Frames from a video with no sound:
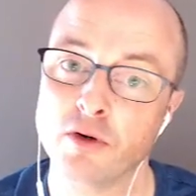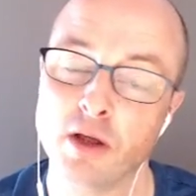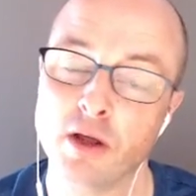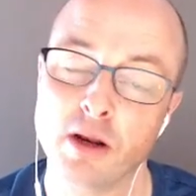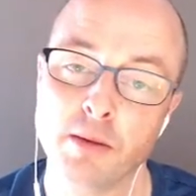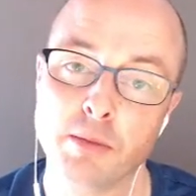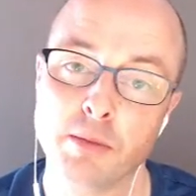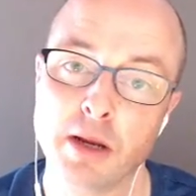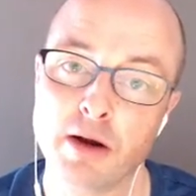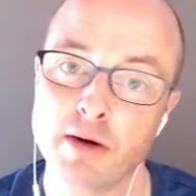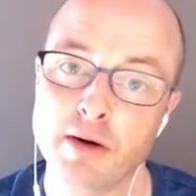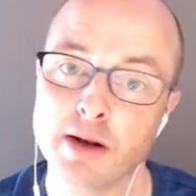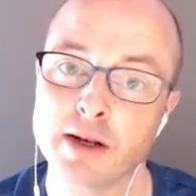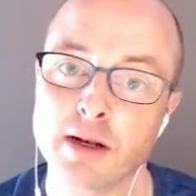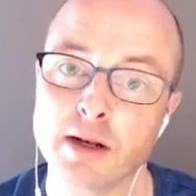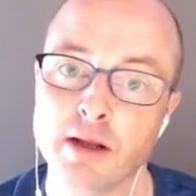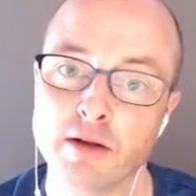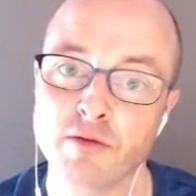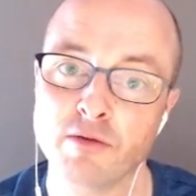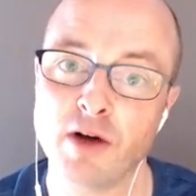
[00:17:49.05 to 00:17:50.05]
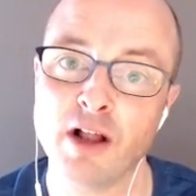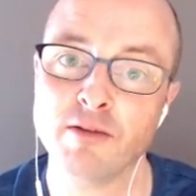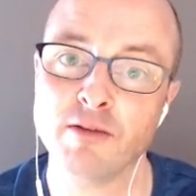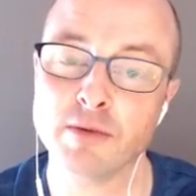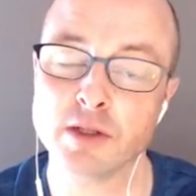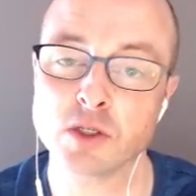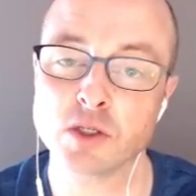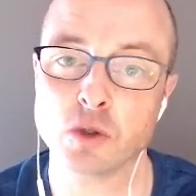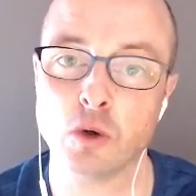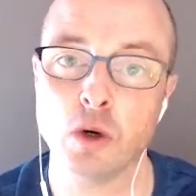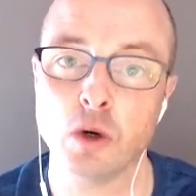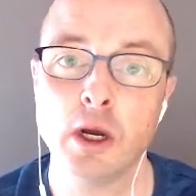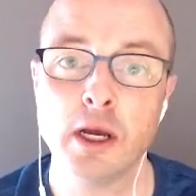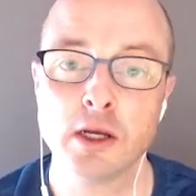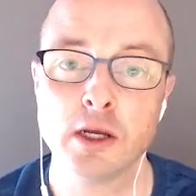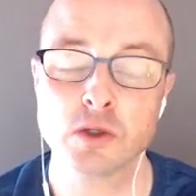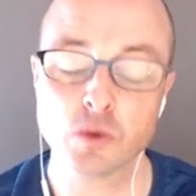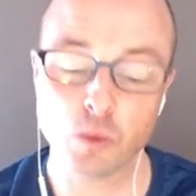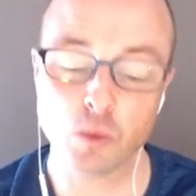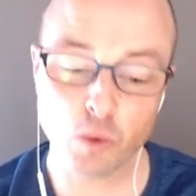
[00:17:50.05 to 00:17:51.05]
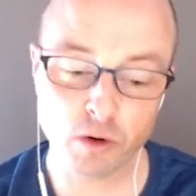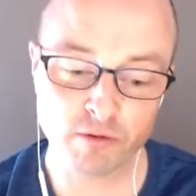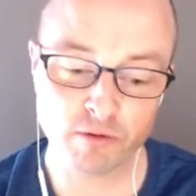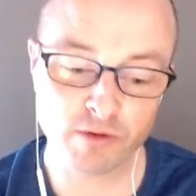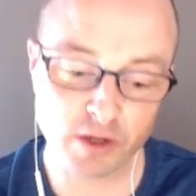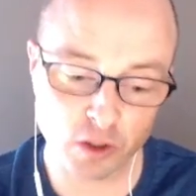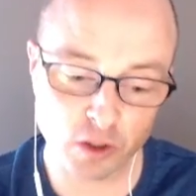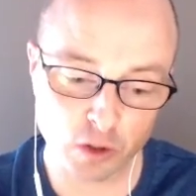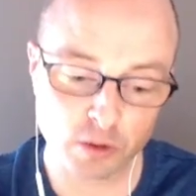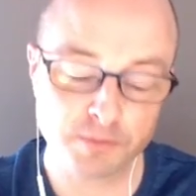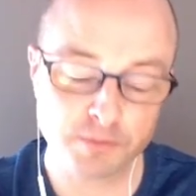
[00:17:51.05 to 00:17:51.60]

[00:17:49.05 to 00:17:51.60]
and parental involvement. So one video